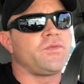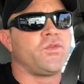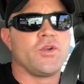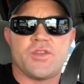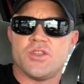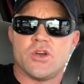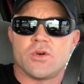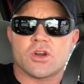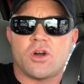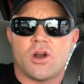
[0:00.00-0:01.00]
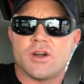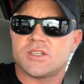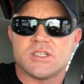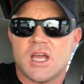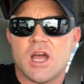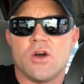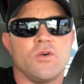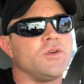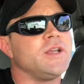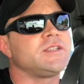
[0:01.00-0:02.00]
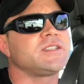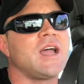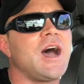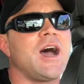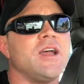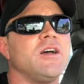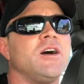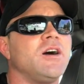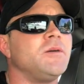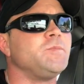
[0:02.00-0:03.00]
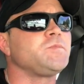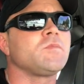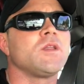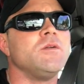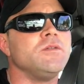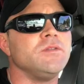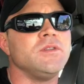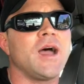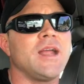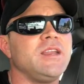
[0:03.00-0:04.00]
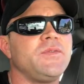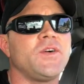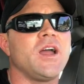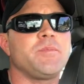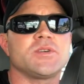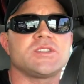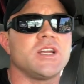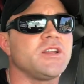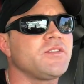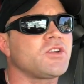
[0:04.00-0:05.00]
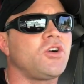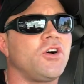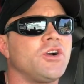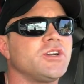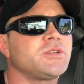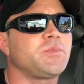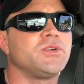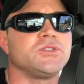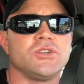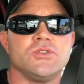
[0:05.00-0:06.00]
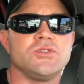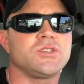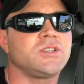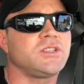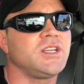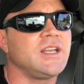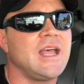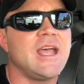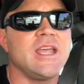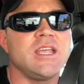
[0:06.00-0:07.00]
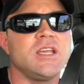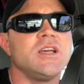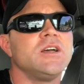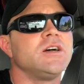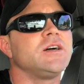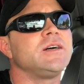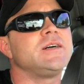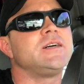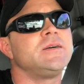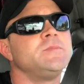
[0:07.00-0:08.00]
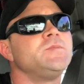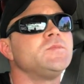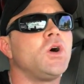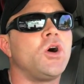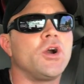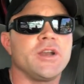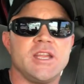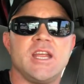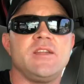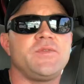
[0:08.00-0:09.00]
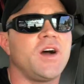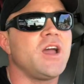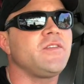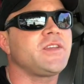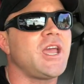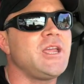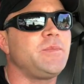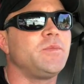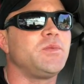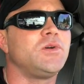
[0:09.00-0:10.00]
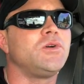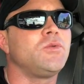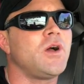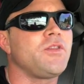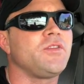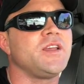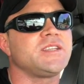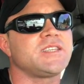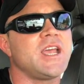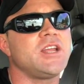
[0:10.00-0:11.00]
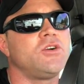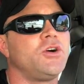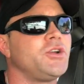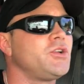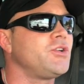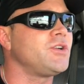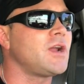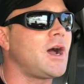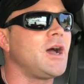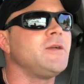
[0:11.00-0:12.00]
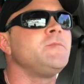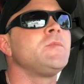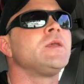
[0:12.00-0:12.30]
For the newer cars, no, it's not. 95% of the cars produced today are E85 capable, whether they say it on it or not.